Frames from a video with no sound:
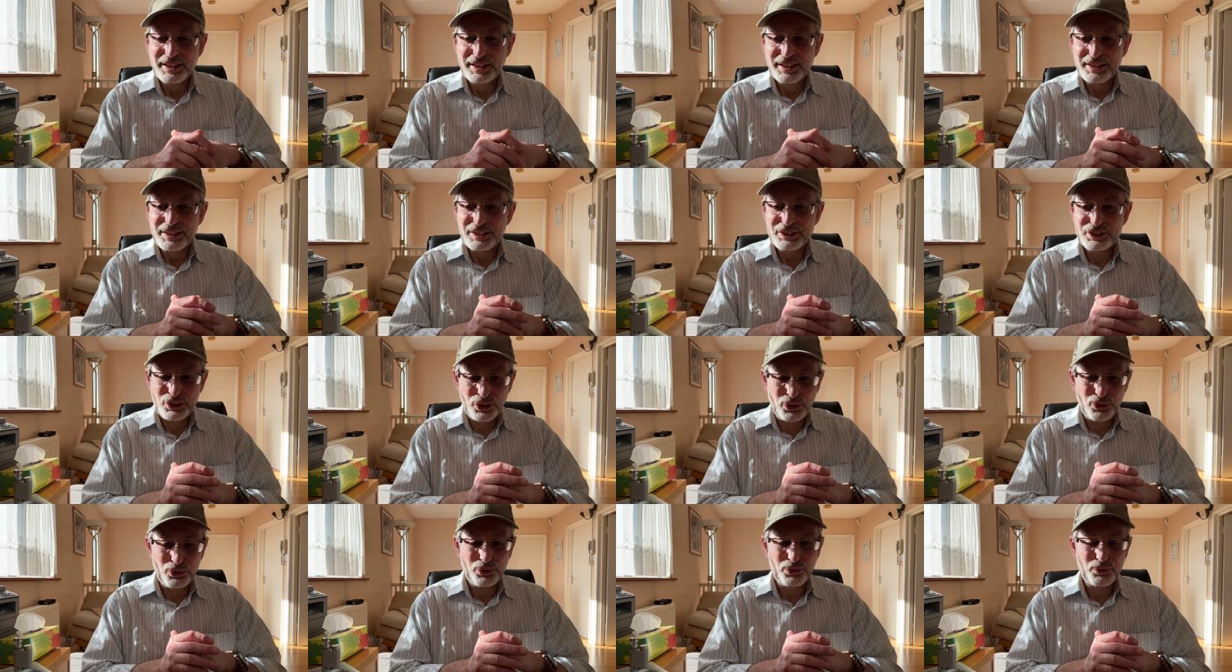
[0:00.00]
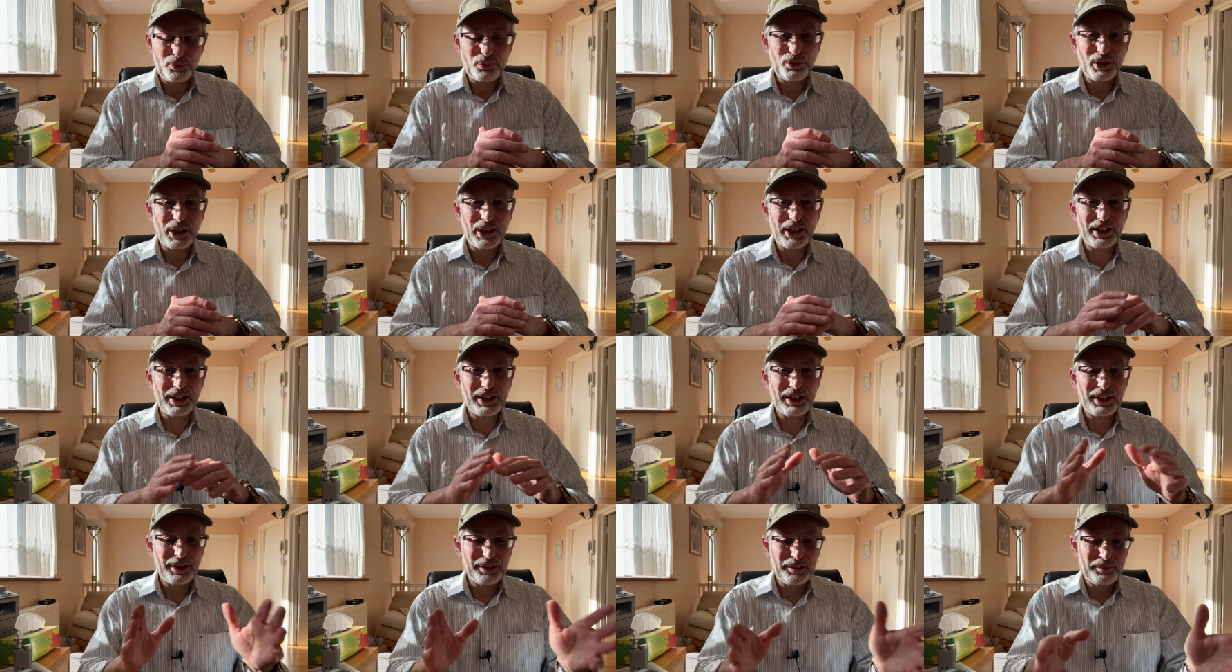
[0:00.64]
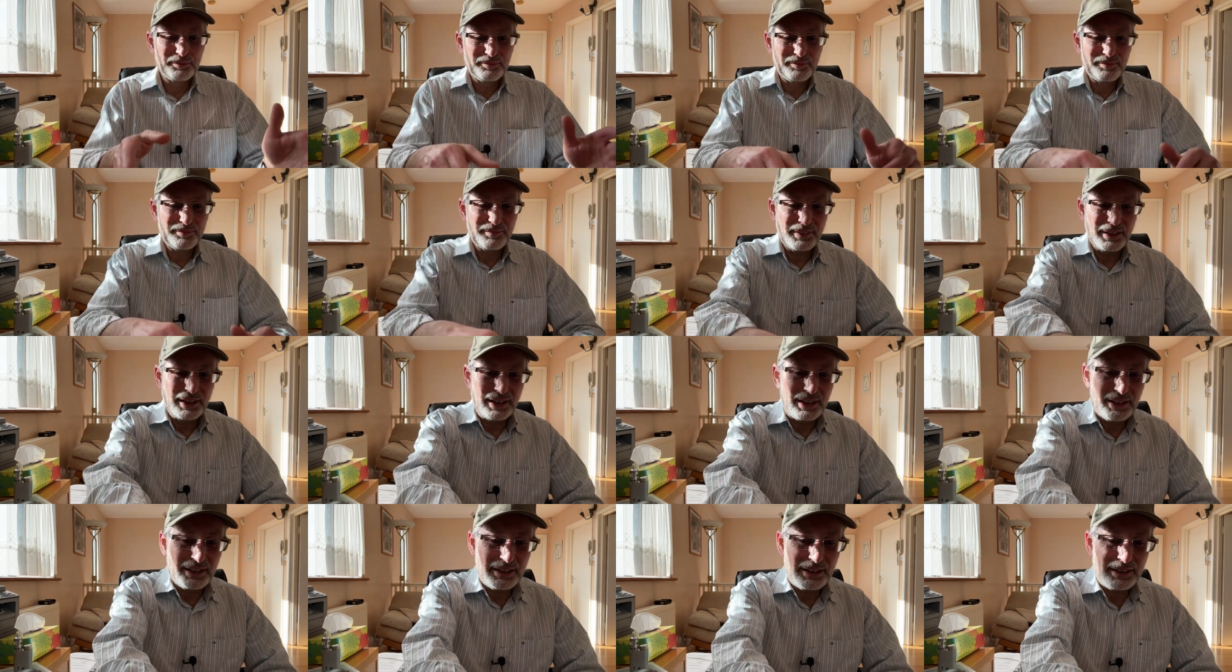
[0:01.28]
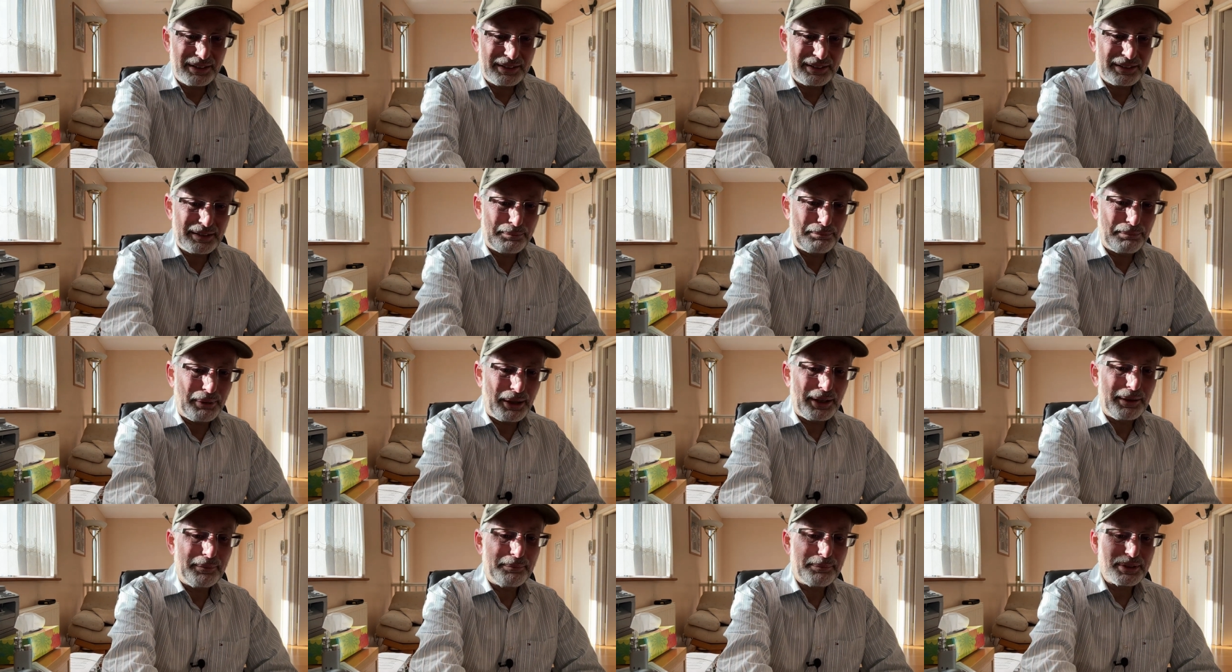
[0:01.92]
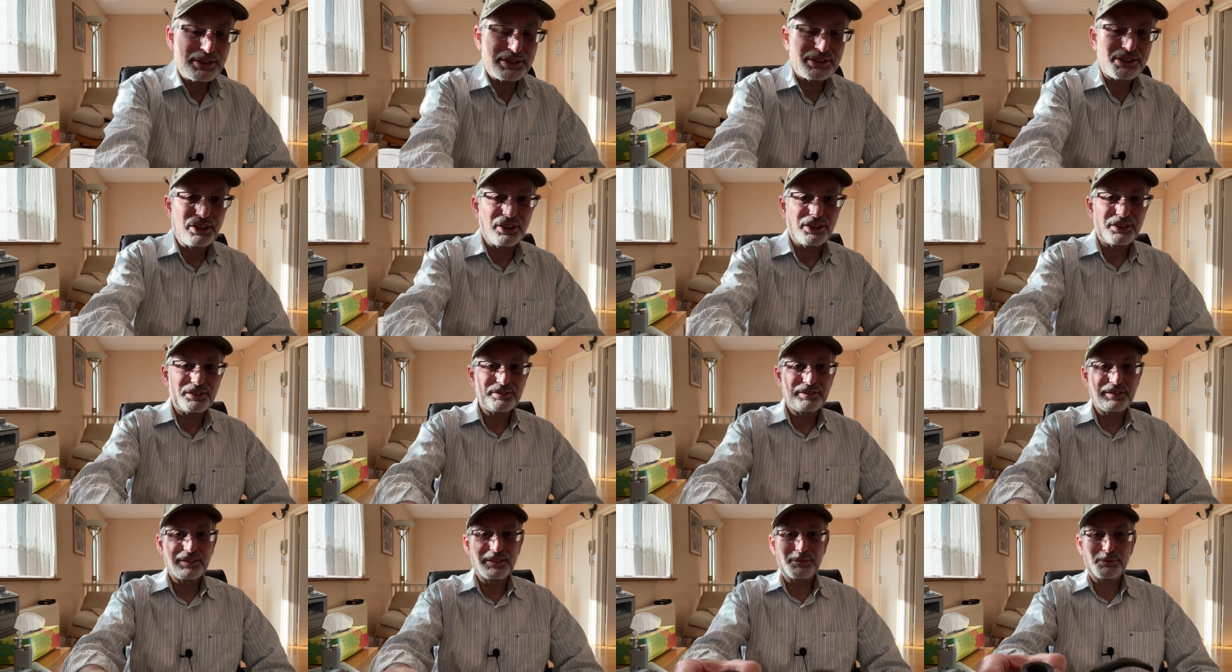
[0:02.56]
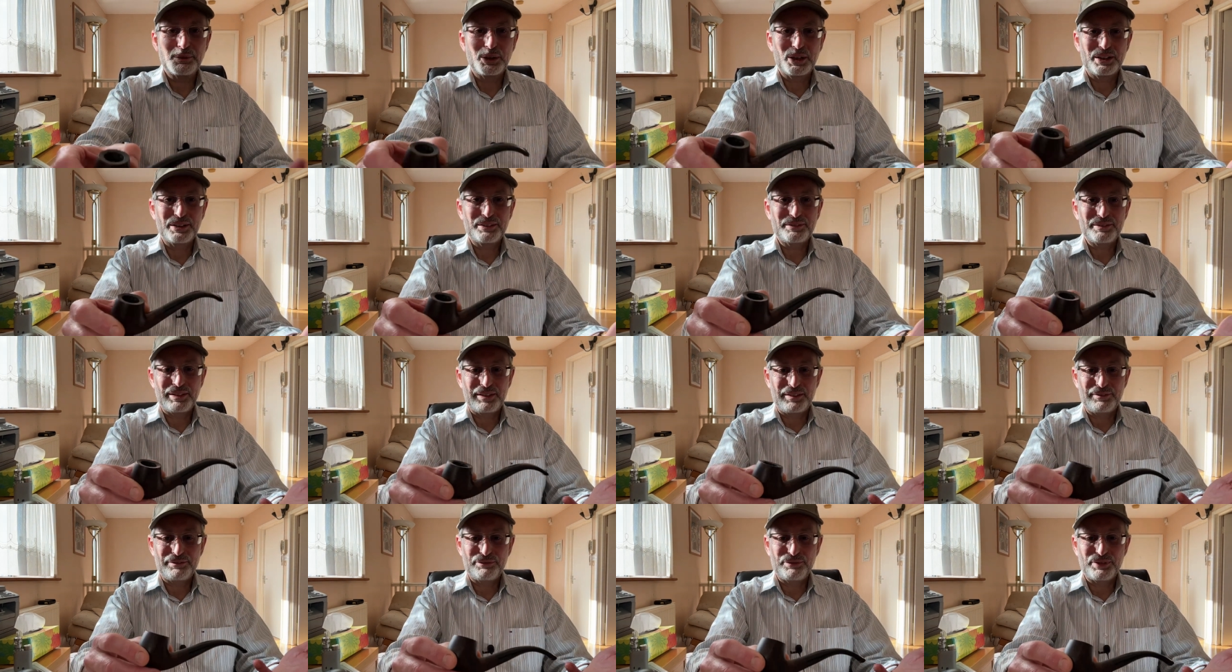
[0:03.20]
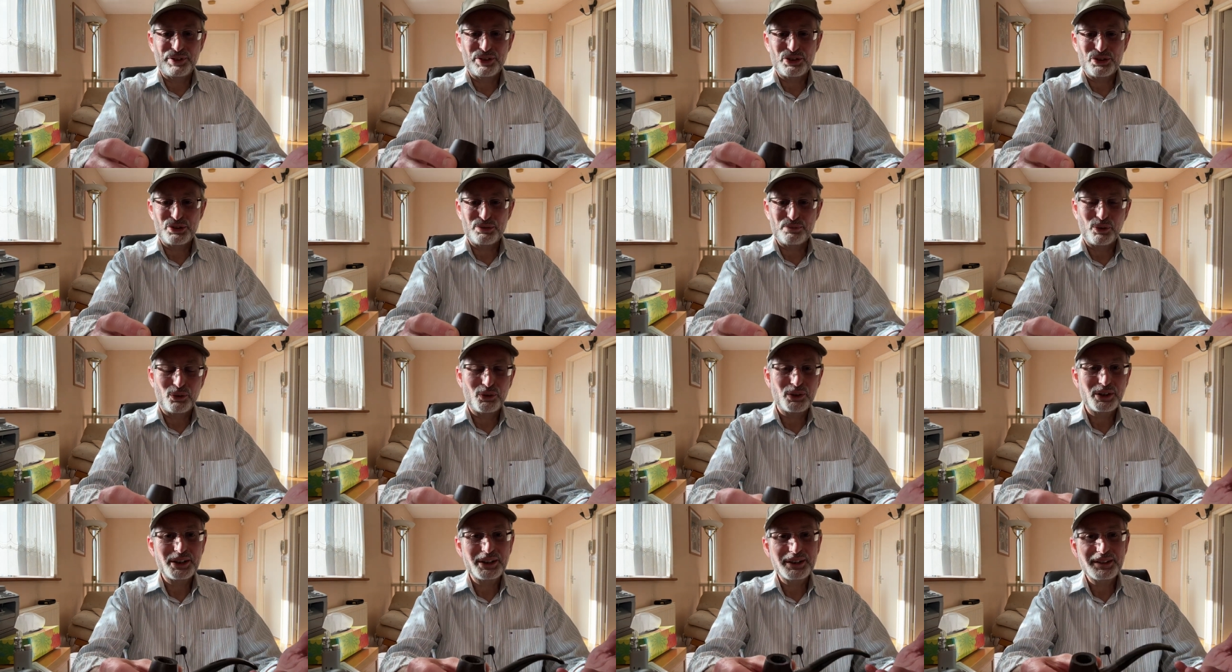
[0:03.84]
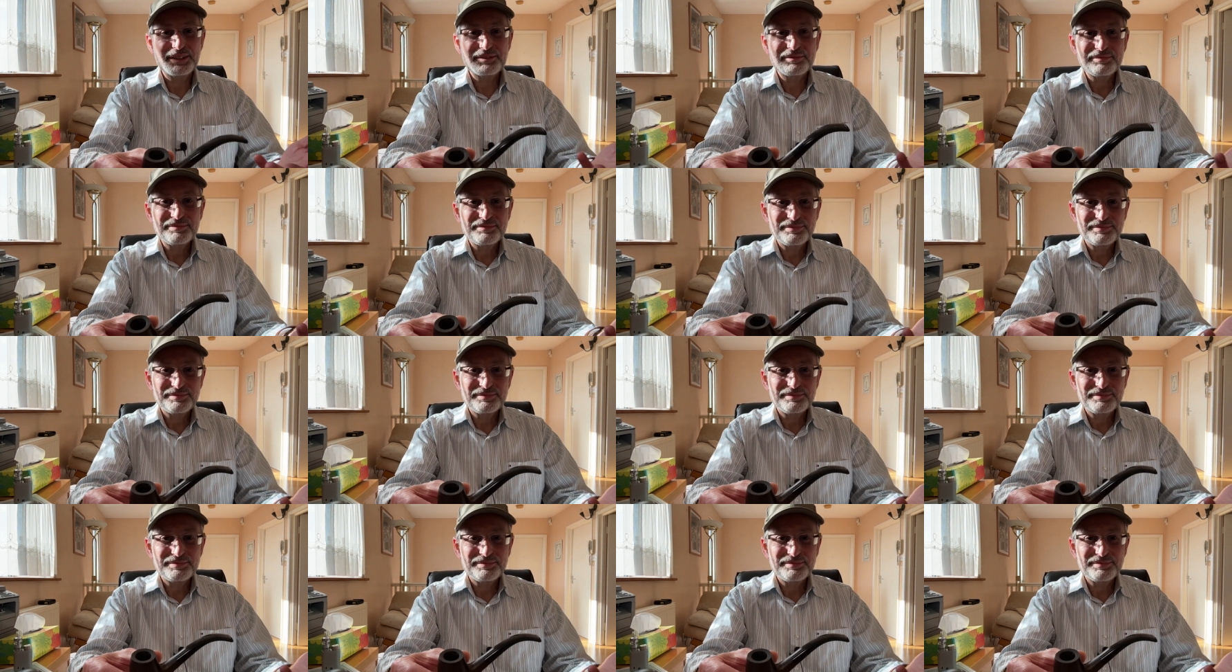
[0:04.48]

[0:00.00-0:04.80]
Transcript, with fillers: So um, the pipe is done. Well, finish smoking.